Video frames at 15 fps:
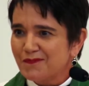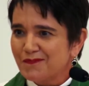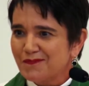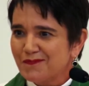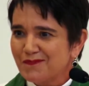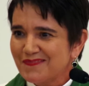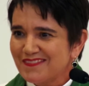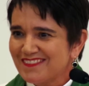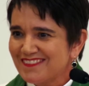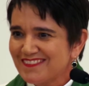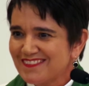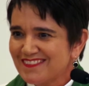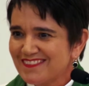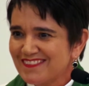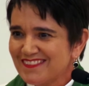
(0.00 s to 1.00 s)

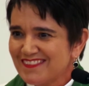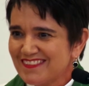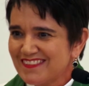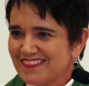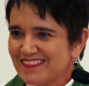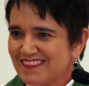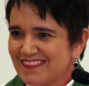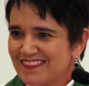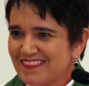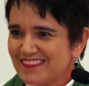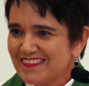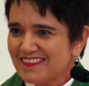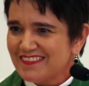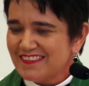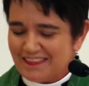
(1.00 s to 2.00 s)

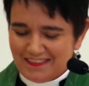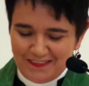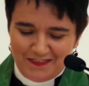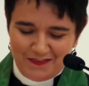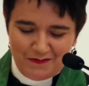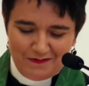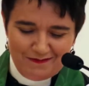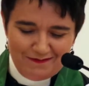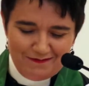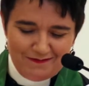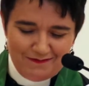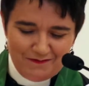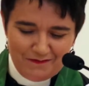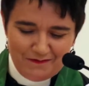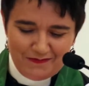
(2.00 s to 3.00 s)

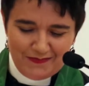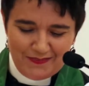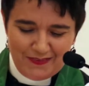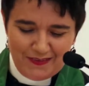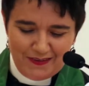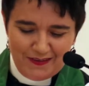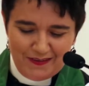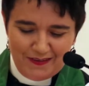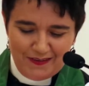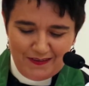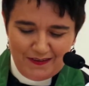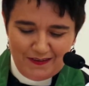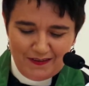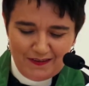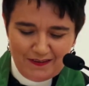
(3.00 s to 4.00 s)

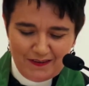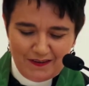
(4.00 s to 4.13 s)
[no speech]